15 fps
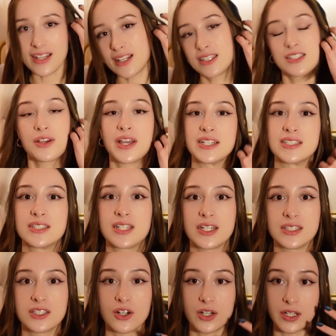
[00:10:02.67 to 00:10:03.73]
And so yeah, since I
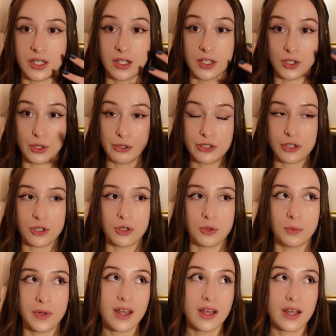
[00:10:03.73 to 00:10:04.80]
started
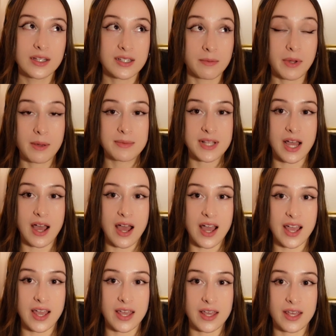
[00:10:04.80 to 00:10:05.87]
YouTube, sometimes
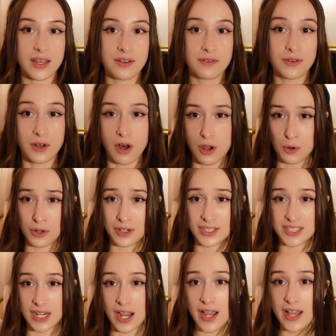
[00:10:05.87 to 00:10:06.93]
I feel awkward or
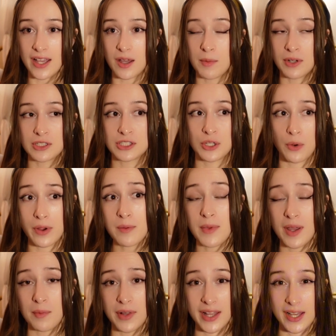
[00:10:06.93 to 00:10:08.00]
shy about showing
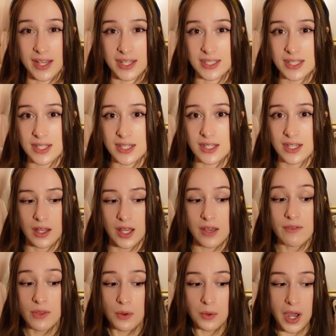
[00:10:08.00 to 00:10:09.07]
my place.
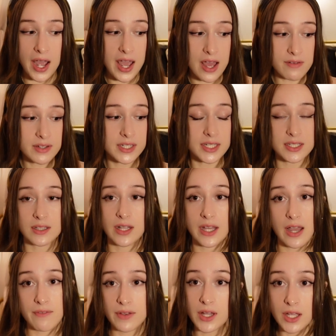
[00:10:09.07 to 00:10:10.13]
Even though I have
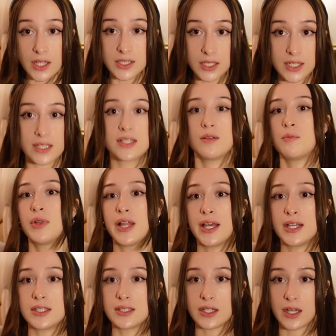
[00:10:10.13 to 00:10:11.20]
I feel like it's a decent
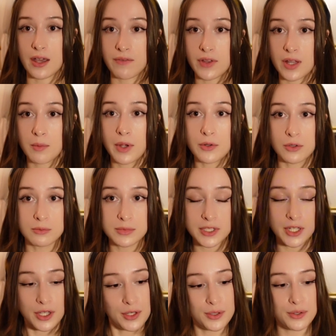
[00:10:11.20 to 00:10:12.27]
place. Like I feel like my room's
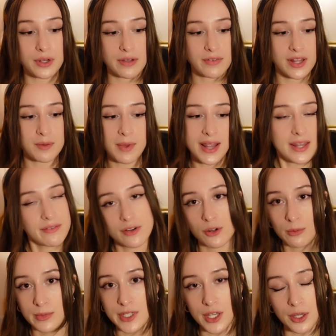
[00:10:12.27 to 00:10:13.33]
cute, I feel like my living
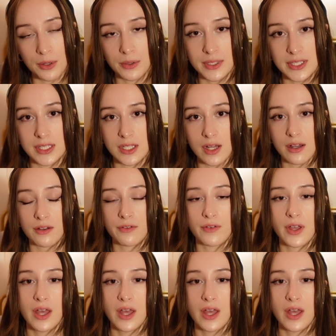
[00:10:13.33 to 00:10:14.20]
room's cute and stuff,